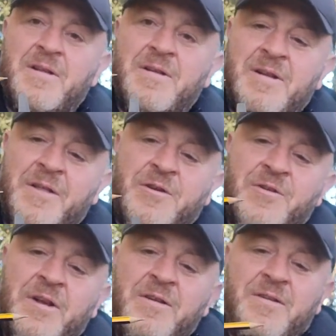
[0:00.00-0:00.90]
let the
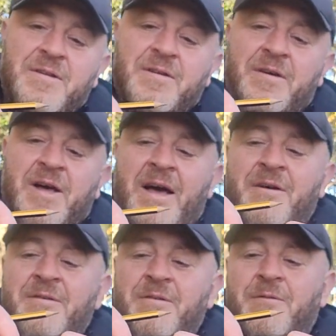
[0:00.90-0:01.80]
grill
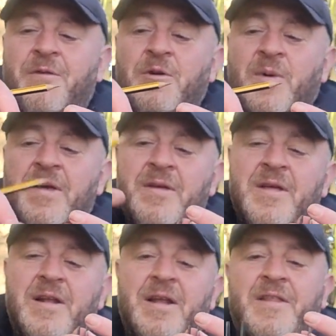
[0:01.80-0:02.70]
hang or fold away,
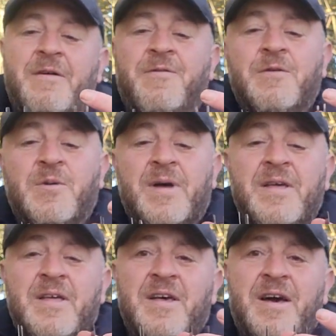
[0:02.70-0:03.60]
let that fold away,
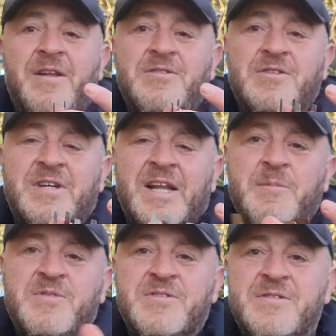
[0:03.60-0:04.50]
and it just
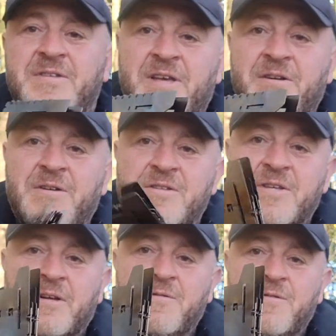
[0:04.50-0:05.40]
collapses in on
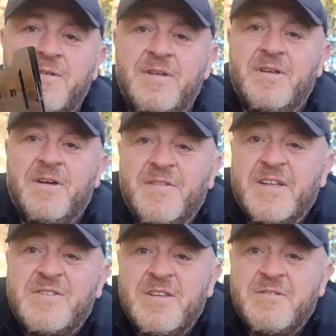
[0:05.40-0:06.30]
itself. And
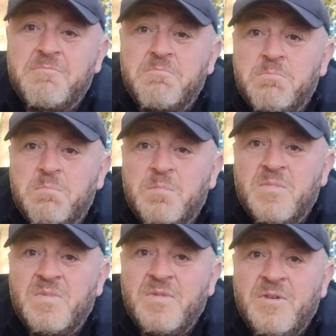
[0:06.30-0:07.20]
that's it.
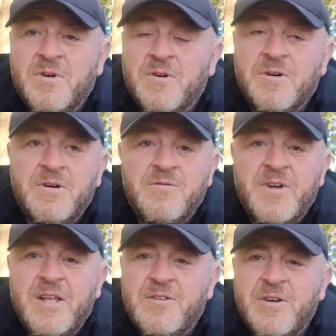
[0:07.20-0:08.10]
You're
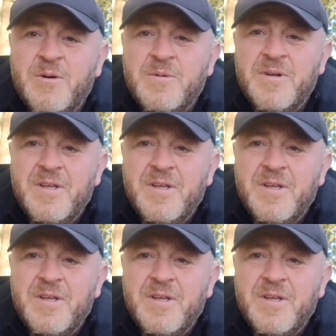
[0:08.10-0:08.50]
ready to go.